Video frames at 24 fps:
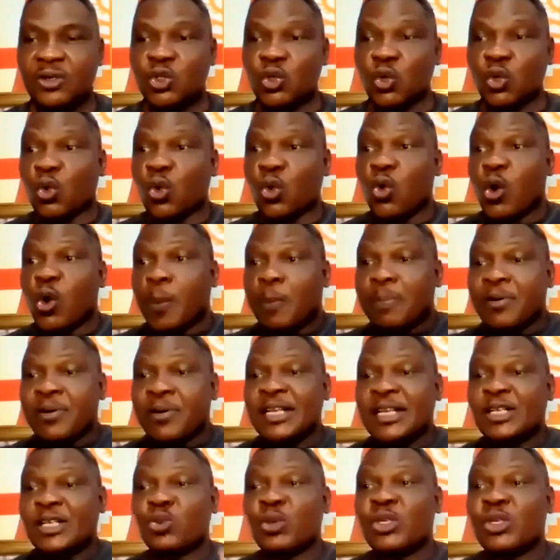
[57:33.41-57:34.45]
to
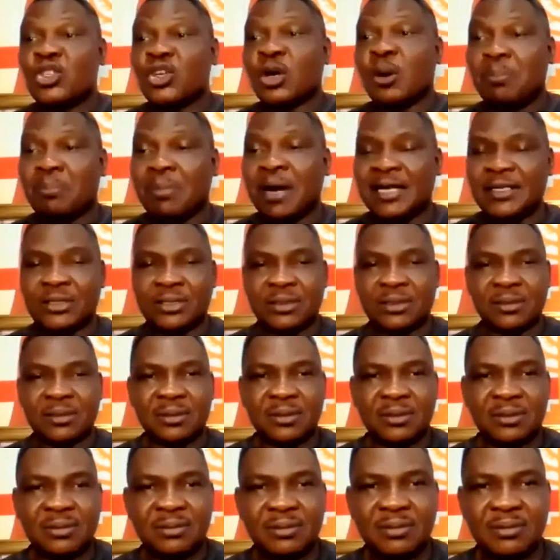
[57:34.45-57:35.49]
cooperate with your mantle
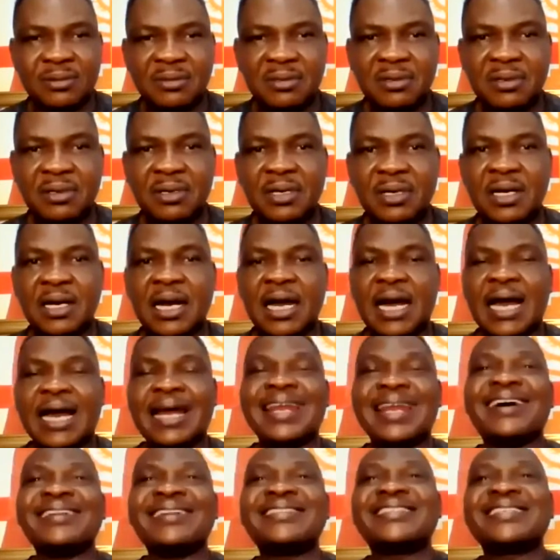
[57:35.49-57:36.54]

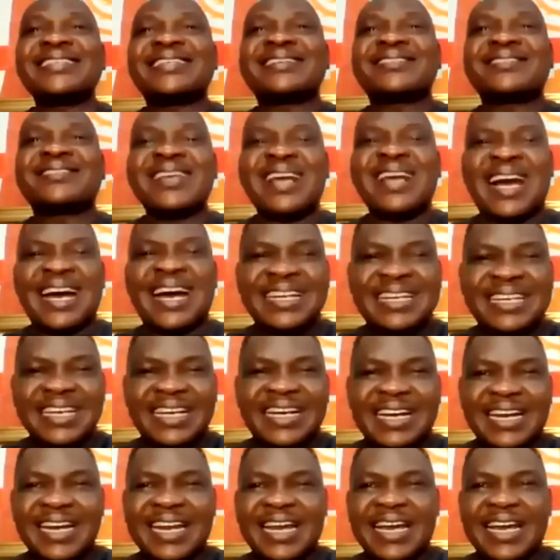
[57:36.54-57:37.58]
and I decree and
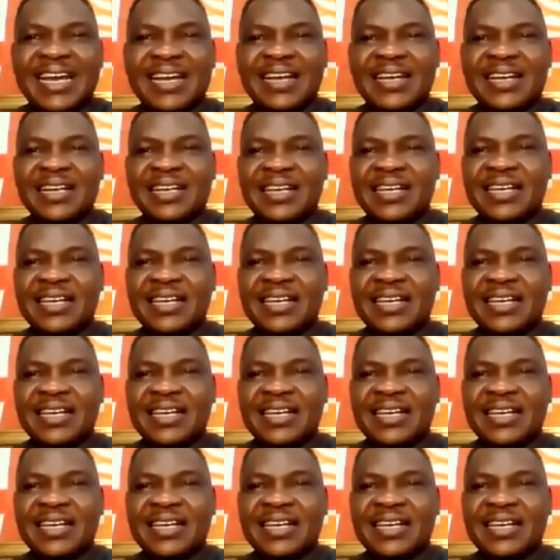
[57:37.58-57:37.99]
declare